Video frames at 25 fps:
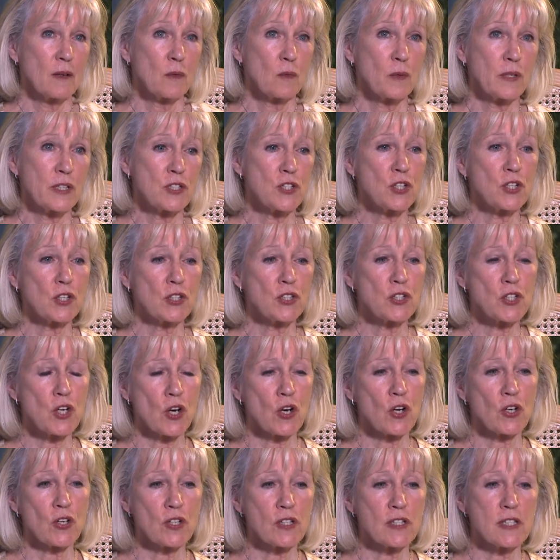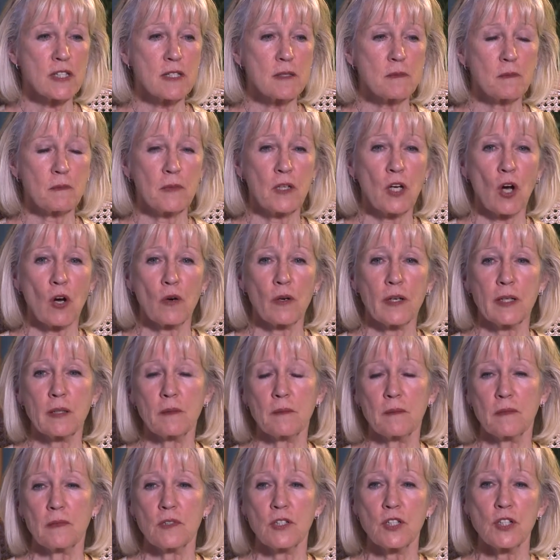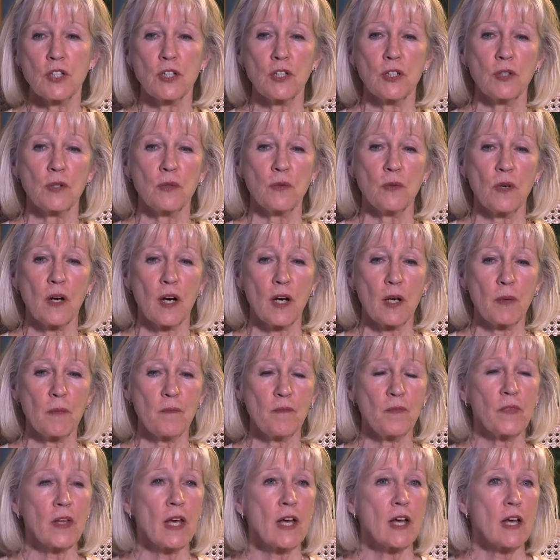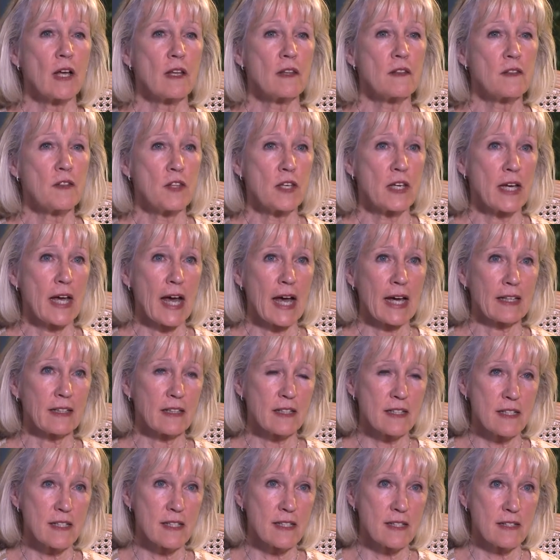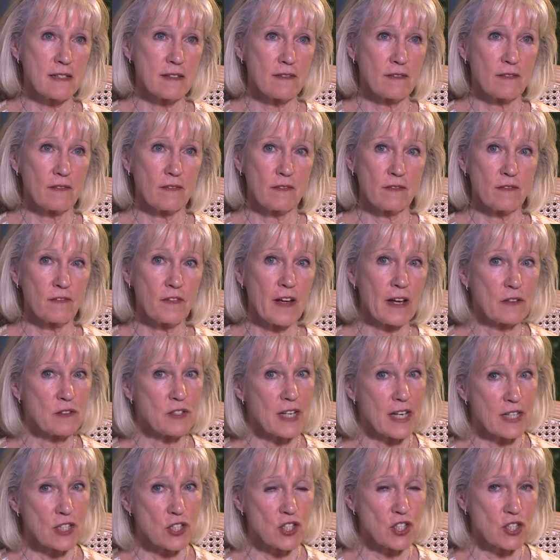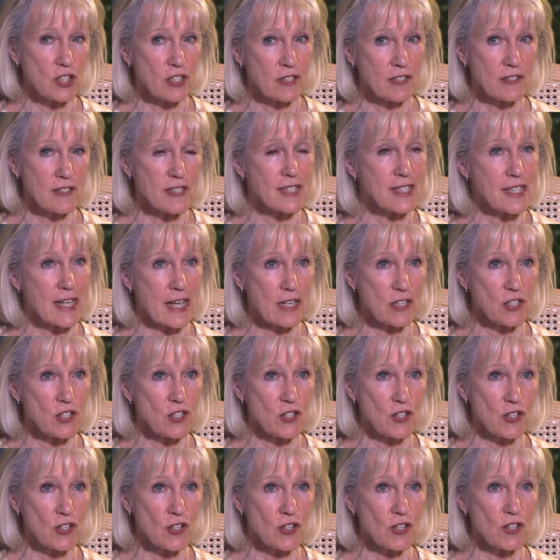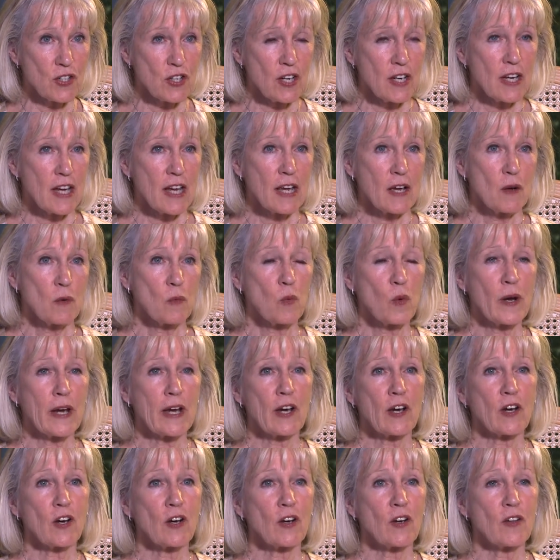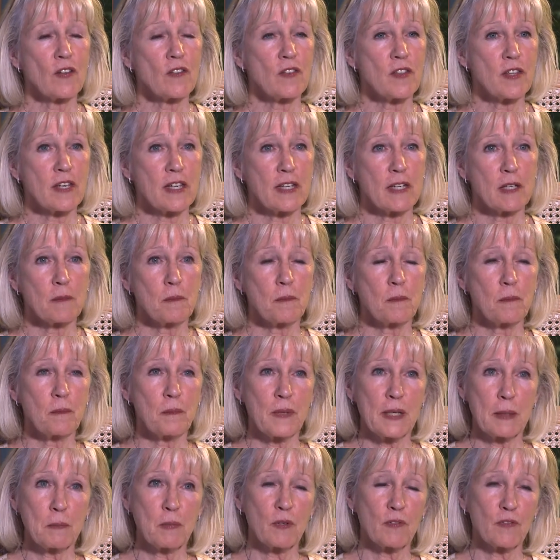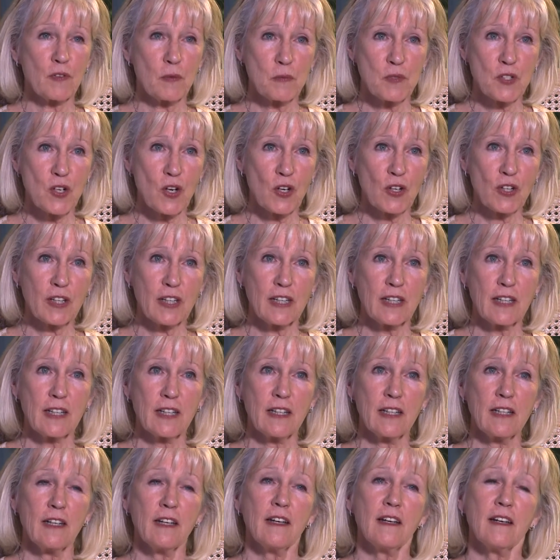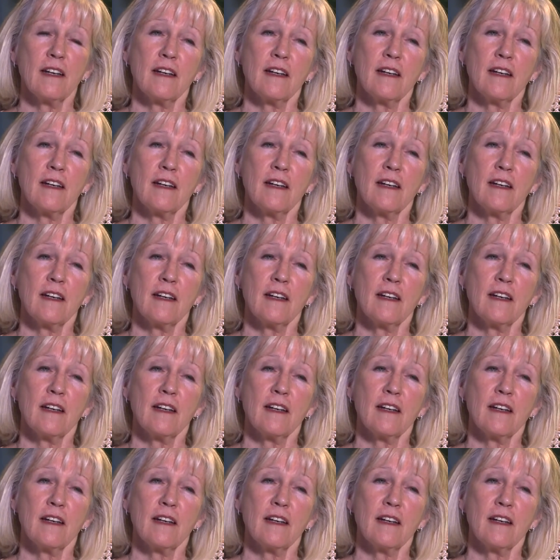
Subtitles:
We took turns going to the Atlas Foundation Center, where the people from Turkey